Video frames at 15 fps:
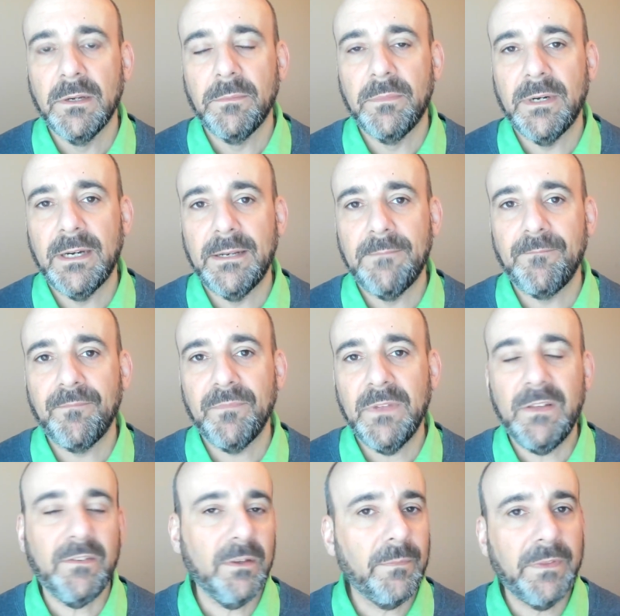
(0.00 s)
But
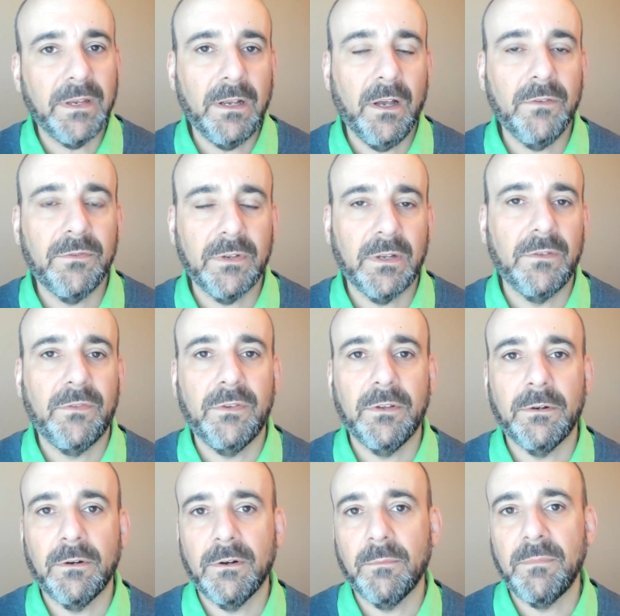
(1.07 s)
it's something else to
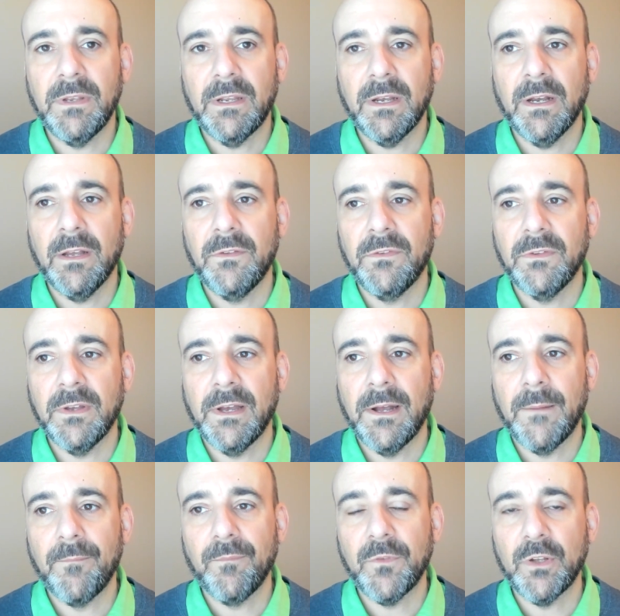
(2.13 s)
consider because
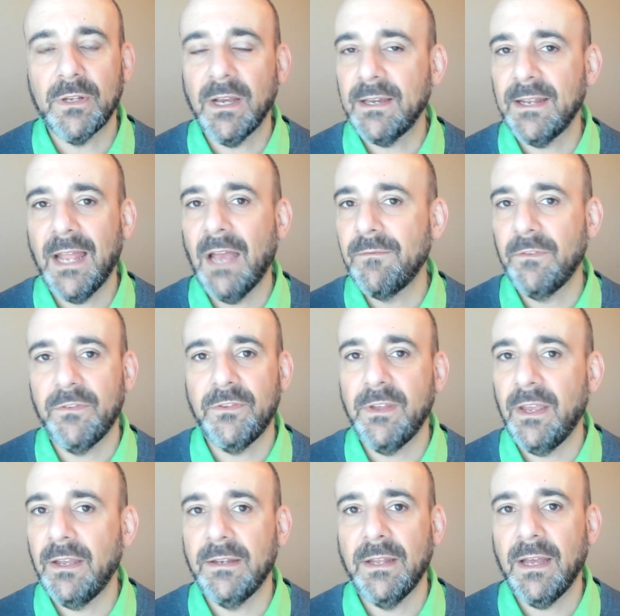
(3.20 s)
you're not going to have the
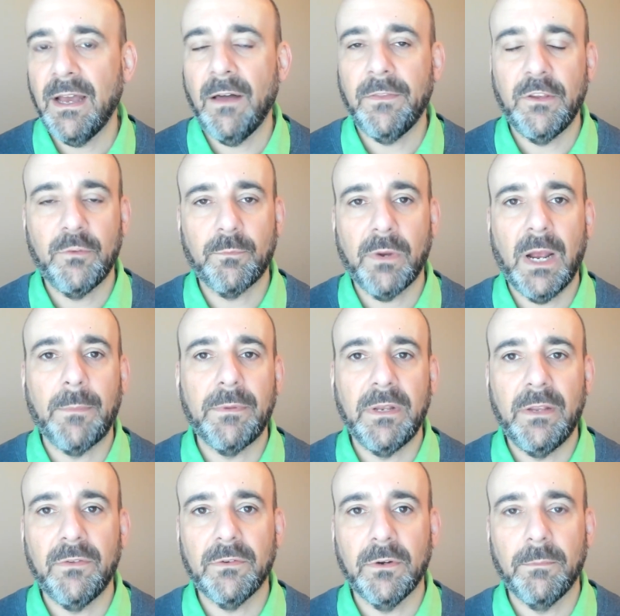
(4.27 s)
say into how these
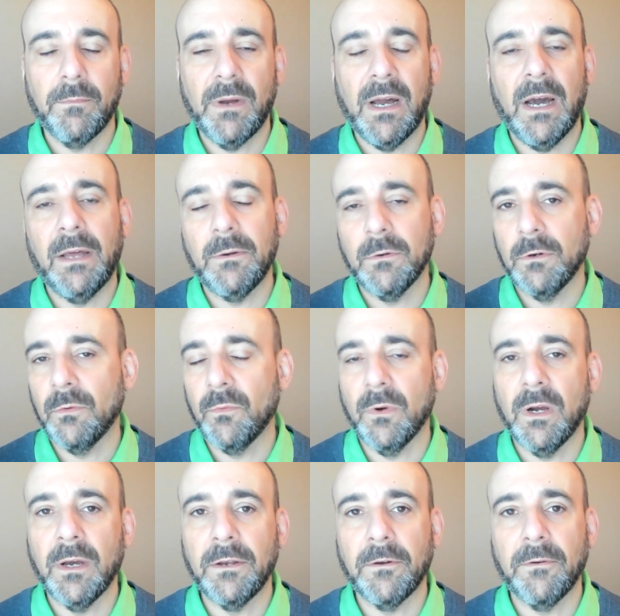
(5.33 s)
properties are bought or
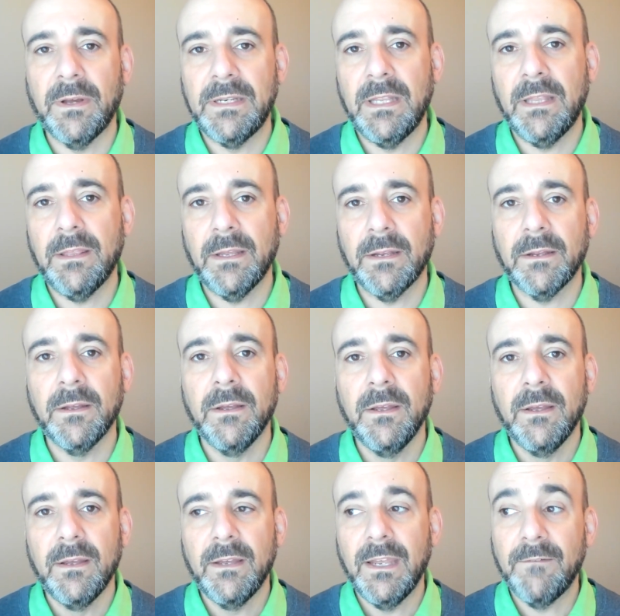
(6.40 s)
run or anything,
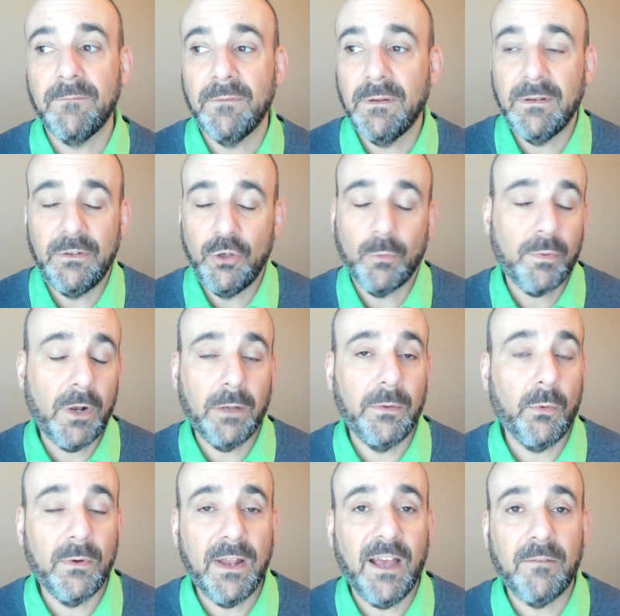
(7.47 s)
and you probably
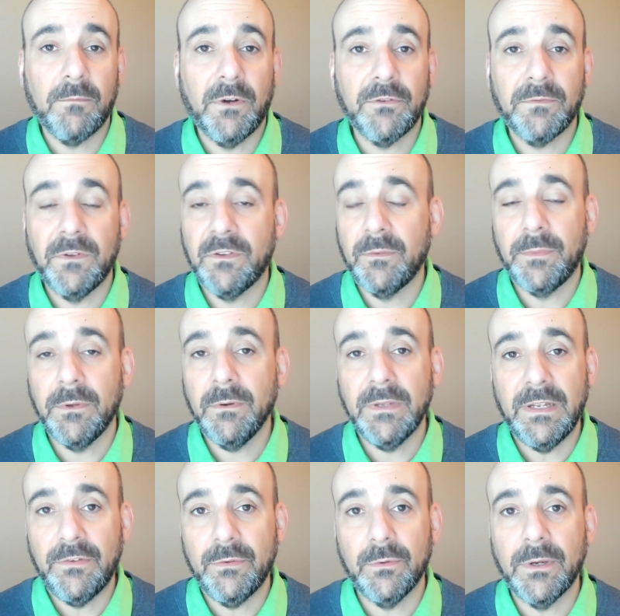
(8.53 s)
won't have much
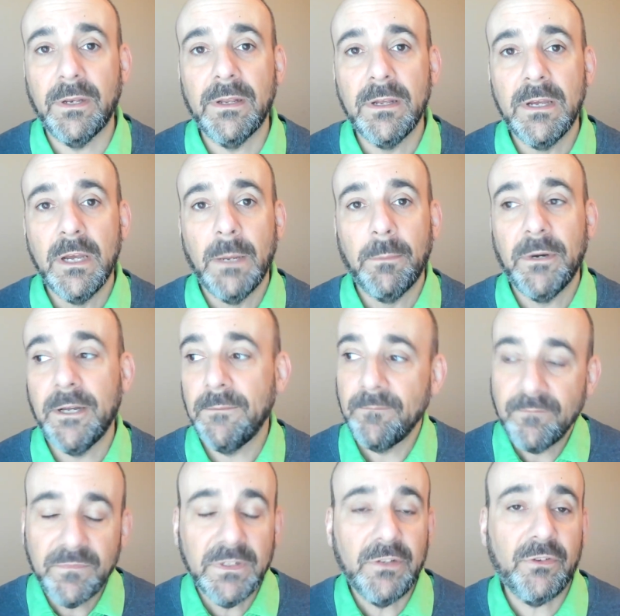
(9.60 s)
visibility to it. But
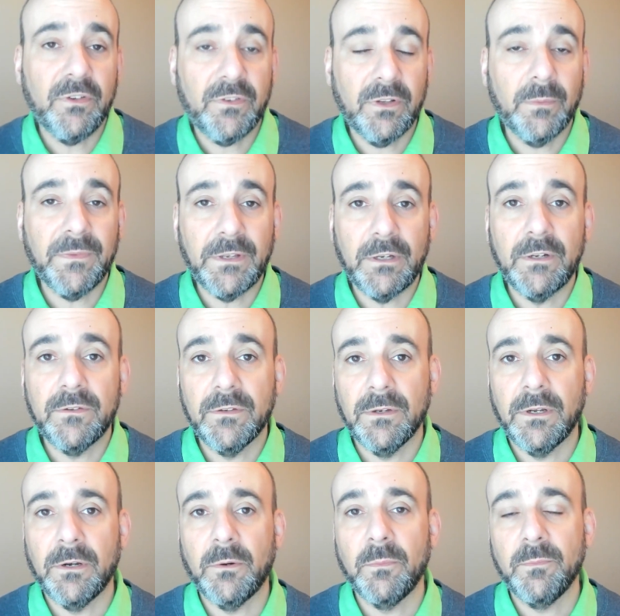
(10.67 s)
it's just something good to
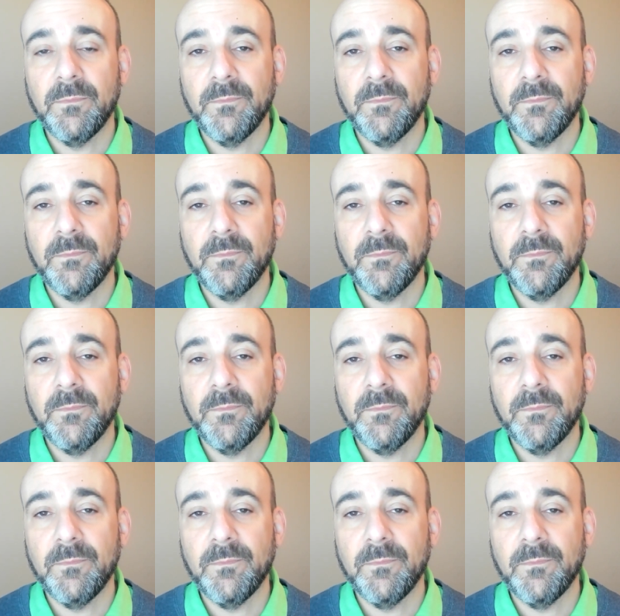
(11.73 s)
know.